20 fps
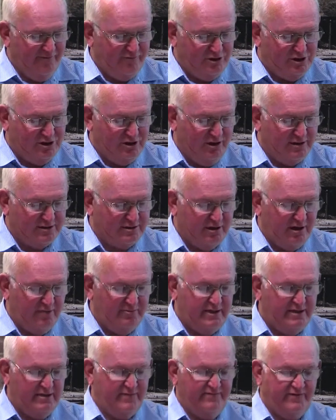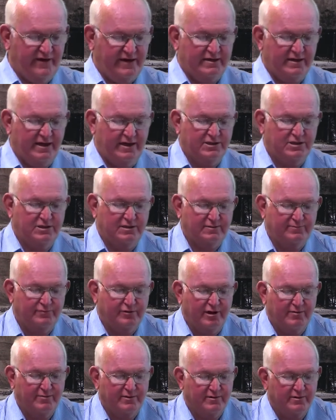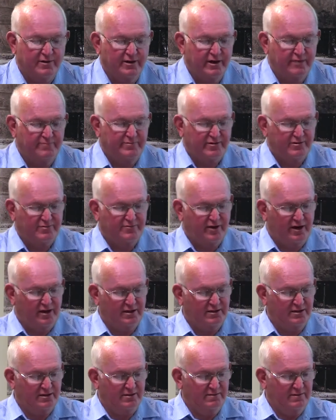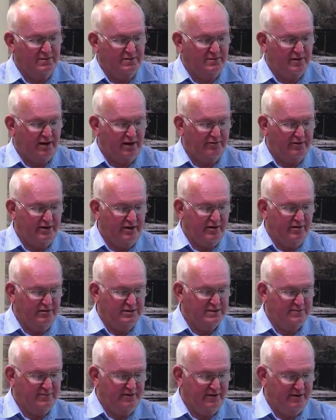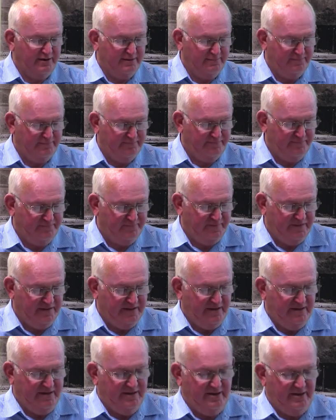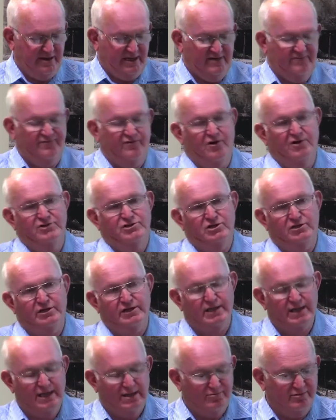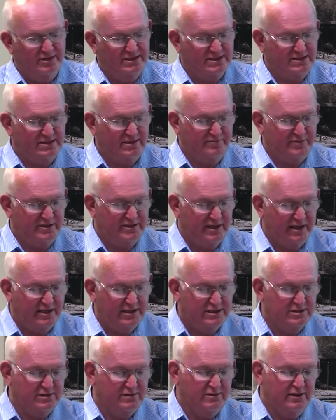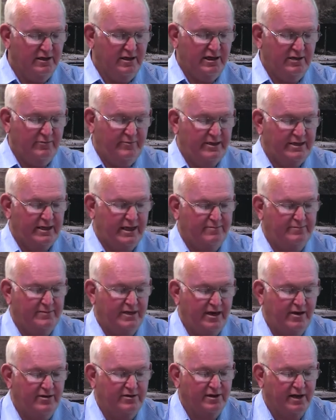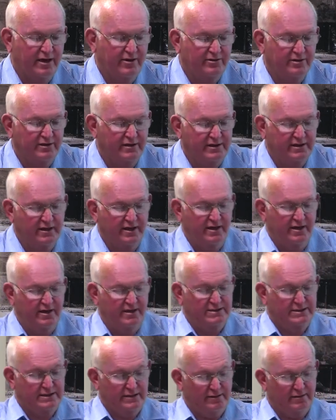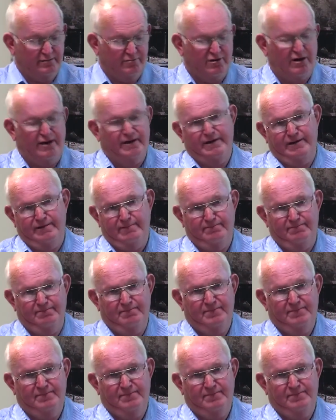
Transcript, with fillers: For a short time he did vacation employment at Metropolitan Colliery in Helensburgh. Unfortunately, he risked the potential to become known locally as Little Ray.